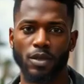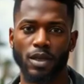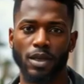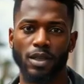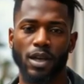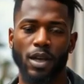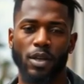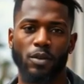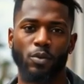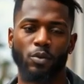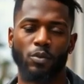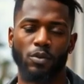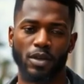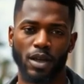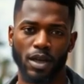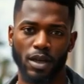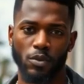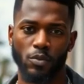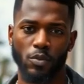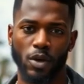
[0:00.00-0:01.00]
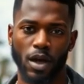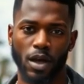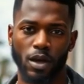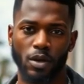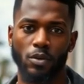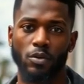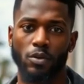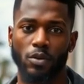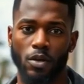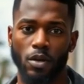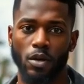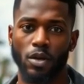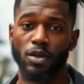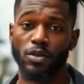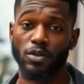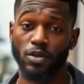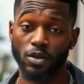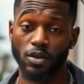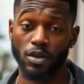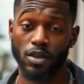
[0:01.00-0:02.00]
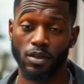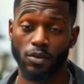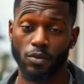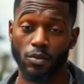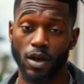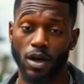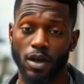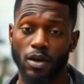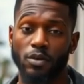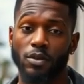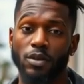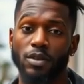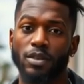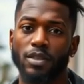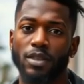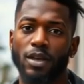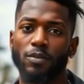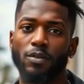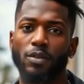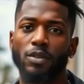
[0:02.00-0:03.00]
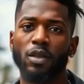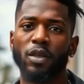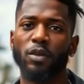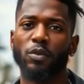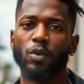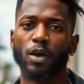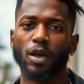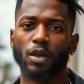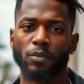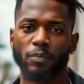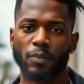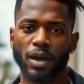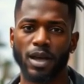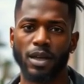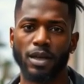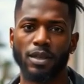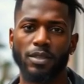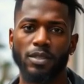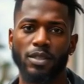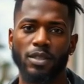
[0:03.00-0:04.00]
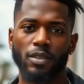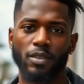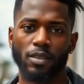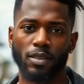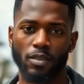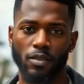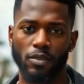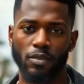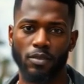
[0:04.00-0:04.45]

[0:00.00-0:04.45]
It comes with 10 round, 13 round, and 17 round magazines.